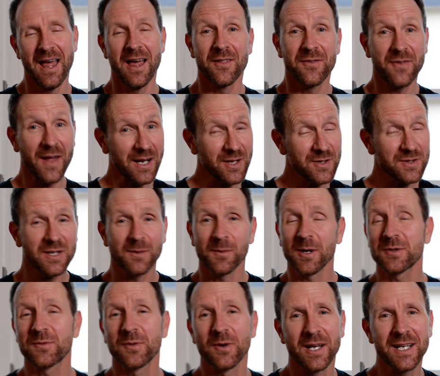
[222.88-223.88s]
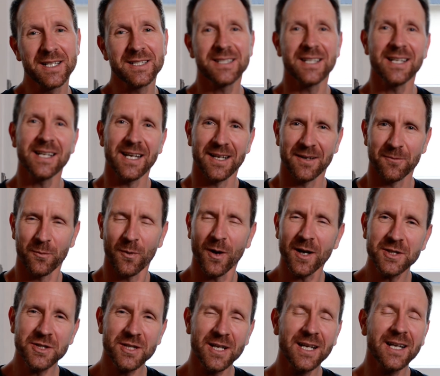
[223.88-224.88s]
Thank you so much for listening and
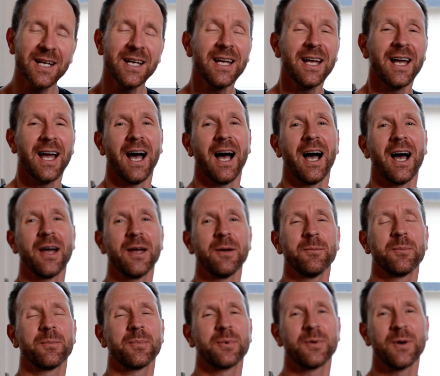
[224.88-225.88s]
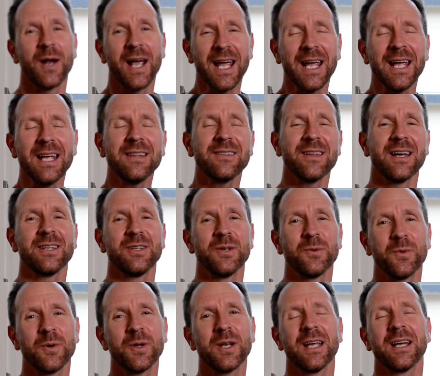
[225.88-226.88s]
watching. I pray that you
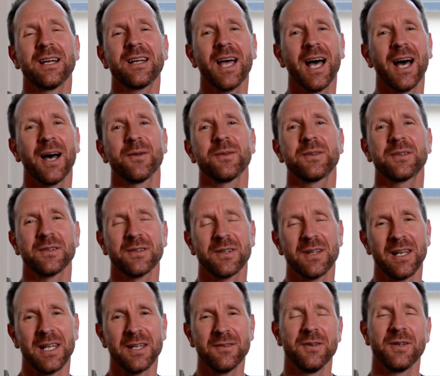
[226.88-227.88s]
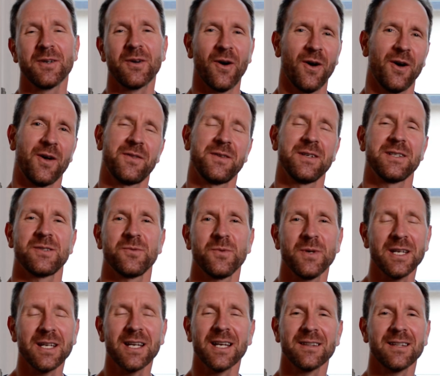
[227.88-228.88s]
would encounter the living God this
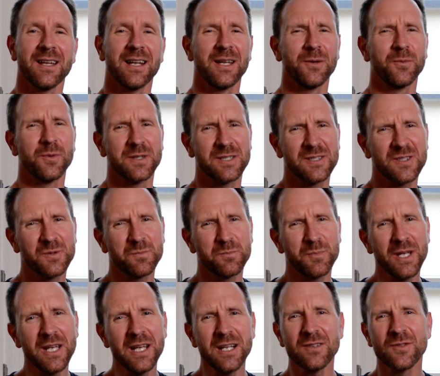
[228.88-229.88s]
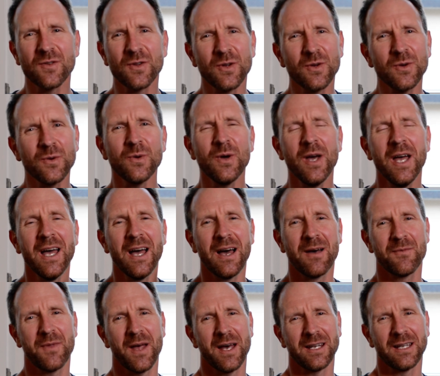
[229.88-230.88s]
week and that He would speak to you
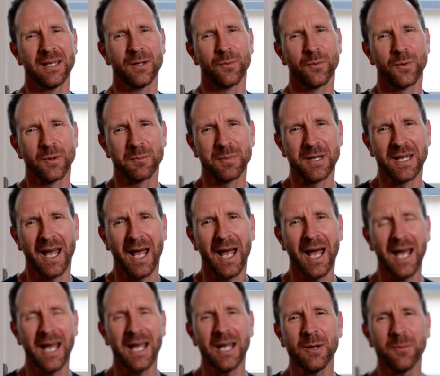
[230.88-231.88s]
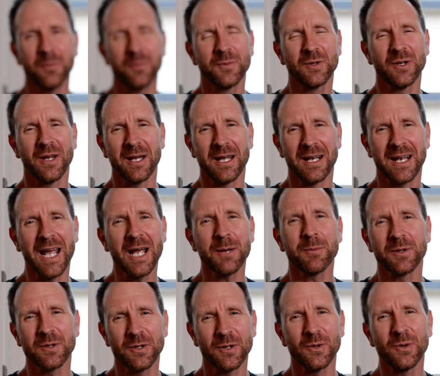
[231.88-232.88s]
and that He would be
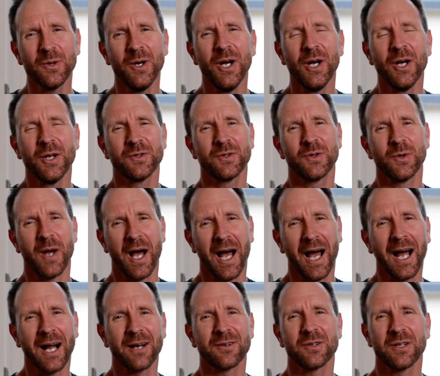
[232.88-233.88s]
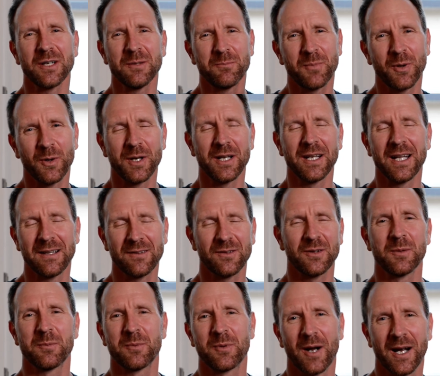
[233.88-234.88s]
enable you to actually put it into
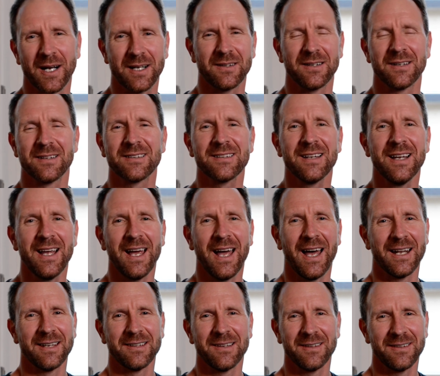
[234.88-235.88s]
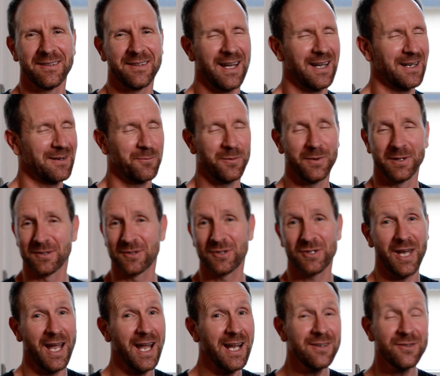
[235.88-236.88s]
the practice, and that will
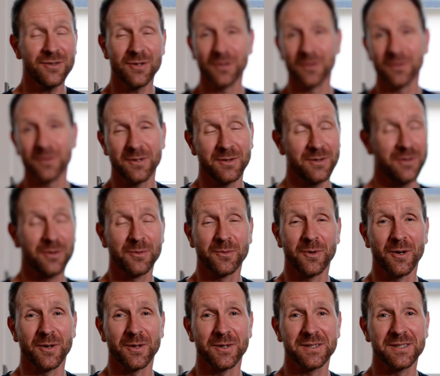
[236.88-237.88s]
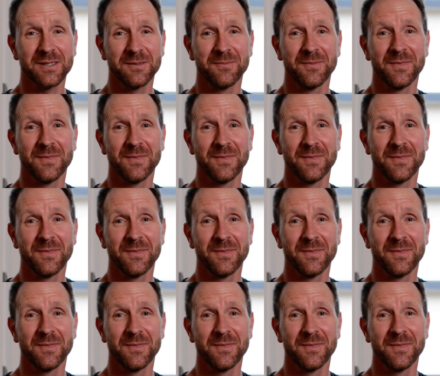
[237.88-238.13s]
change your world.